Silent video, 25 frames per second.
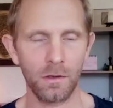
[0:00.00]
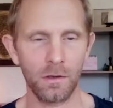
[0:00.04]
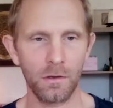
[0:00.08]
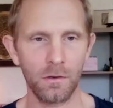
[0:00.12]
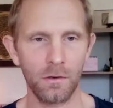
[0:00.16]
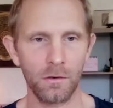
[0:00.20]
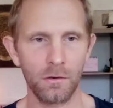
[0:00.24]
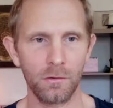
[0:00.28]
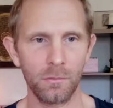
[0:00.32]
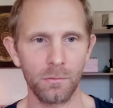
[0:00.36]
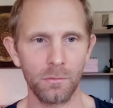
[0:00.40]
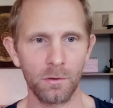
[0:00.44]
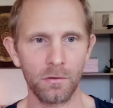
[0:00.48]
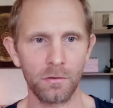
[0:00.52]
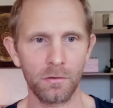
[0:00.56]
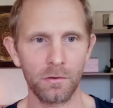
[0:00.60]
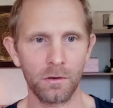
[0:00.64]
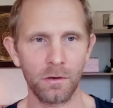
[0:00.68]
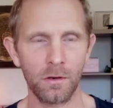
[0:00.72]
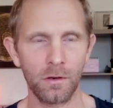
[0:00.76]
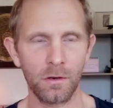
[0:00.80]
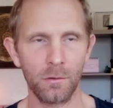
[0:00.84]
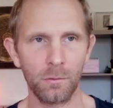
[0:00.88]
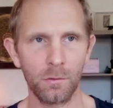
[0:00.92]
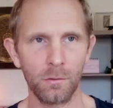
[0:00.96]
hear it,
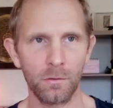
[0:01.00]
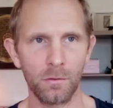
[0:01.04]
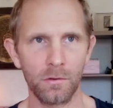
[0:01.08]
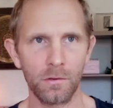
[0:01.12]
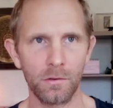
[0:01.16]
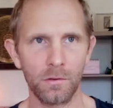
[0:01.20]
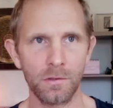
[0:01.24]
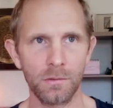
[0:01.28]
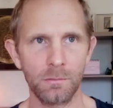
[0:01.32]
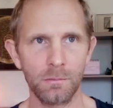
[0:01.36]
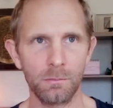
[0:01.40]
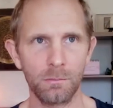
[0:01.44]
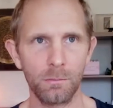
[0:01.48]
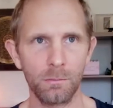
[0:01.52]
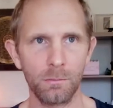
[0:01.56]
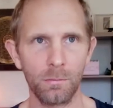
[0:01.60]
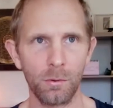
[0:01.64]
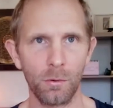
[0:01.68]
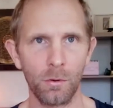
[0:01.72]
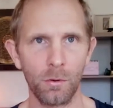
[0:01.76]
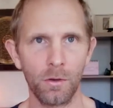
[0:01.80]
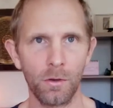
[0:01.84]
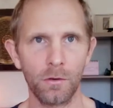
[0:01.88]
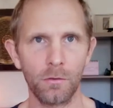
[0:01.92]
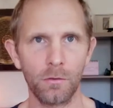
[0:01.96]
especially now with this
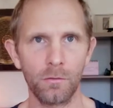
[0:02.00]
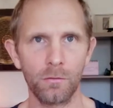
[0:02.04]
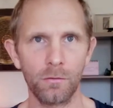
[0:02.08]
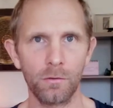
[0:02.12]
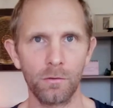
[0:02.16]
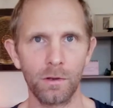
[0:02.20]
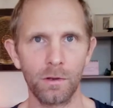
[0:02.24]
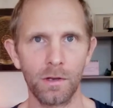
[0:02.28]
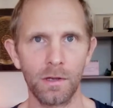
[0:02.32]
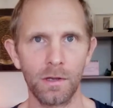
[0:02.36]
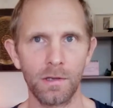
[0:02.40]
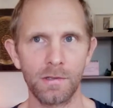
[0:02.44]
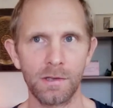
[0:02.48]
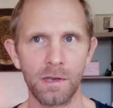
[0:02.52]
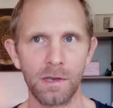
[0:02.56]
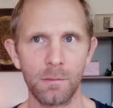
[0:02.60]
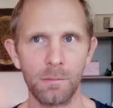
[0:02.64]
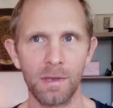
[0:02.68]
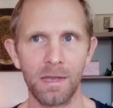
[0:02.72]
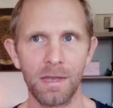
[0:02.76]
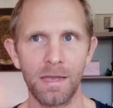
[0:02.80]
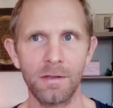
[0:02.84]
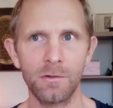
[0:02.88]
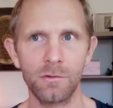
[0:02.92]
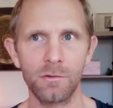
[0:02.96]
point of the less
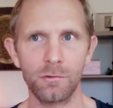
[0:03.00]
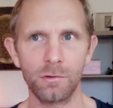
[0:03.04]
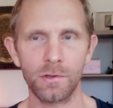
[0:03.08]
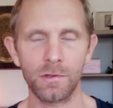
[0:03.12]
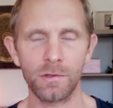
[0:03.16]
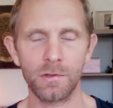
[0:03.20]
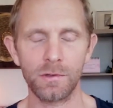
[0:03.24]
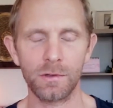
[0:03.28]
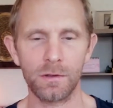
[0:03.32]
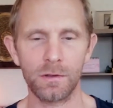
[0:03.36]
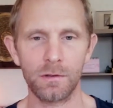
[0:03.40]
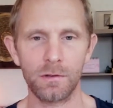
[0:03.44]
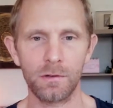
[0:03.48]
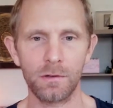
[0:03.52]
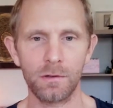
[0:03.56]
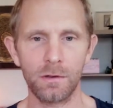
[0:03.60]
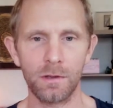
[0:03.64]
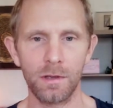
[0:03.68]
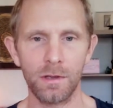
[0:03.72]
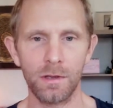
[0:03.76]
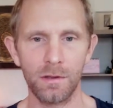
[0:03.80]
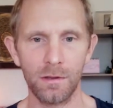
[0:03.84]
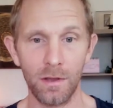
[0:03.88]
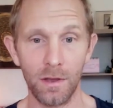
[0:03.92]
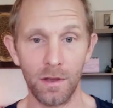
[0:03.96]
I'm interested
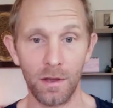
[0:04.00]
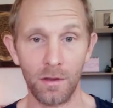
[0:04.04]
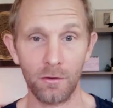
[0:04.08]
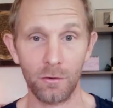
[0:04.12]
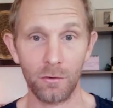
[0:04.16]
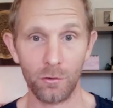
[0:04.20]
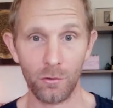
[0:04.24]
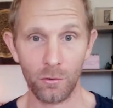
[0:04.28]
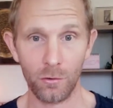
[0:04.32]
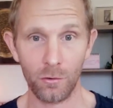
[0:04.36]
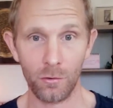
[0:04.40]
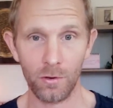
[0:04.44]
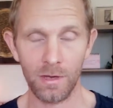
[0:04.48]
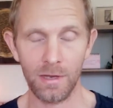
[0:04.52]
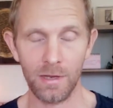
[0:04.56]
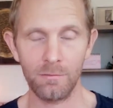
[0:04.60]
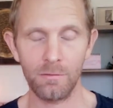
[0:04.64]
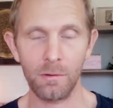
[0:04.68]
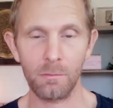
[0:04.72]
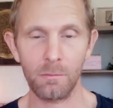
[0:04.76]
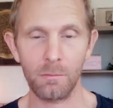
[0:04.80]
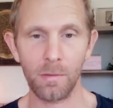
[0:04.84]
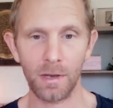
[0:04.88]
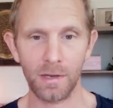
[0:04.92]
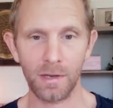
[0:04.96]
in the other or
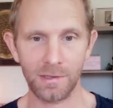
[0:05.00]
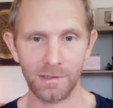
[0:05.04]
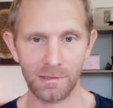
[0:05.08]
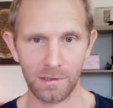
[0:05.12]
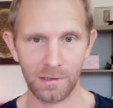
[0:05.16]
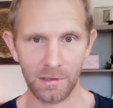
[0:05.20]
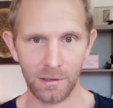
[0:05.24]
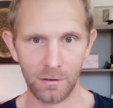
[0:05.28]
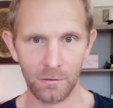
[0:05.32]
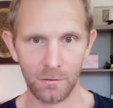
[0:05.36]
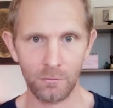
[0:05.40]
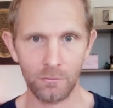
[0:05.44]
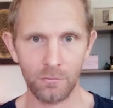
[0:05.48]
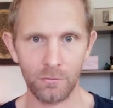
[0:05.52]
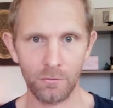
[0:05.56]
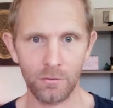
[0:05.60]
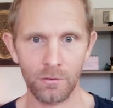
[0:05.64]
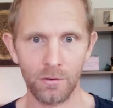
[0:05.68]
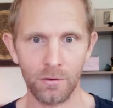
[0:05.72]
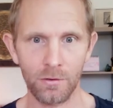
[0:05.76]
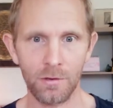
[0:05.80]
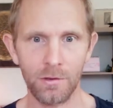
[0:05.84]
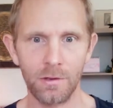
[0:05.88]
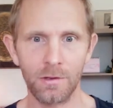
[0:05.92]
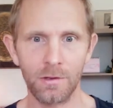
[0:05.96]
even myself.